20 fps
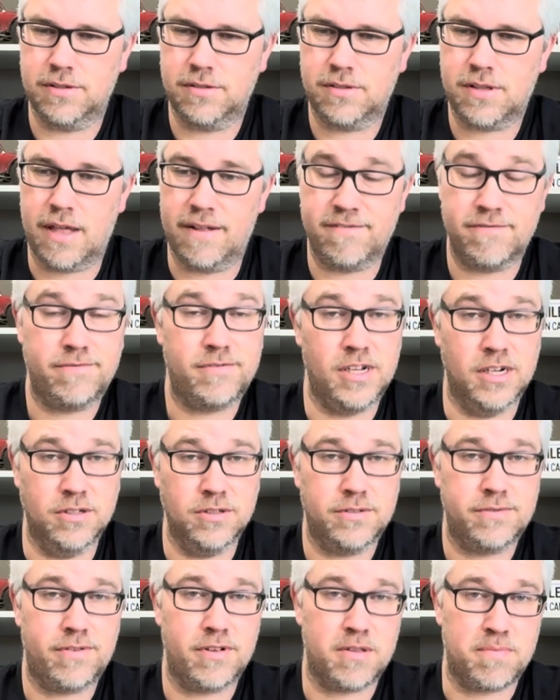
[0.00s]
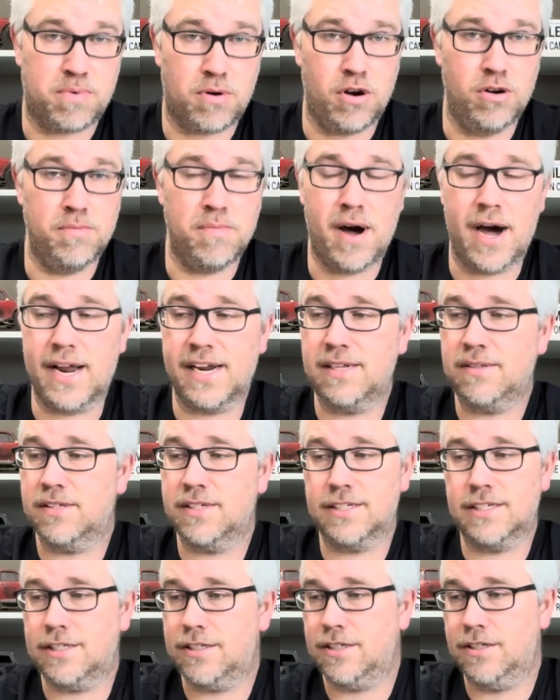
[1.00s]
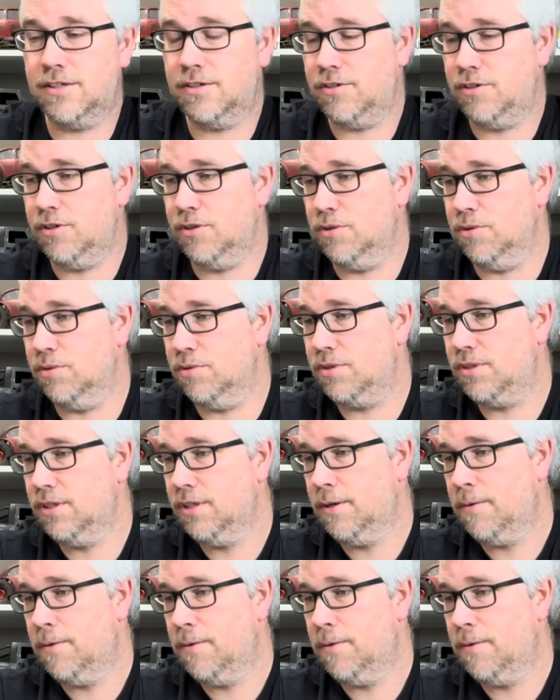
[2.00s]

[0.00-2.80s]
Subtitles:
that goes for the Pro body that I didn't use.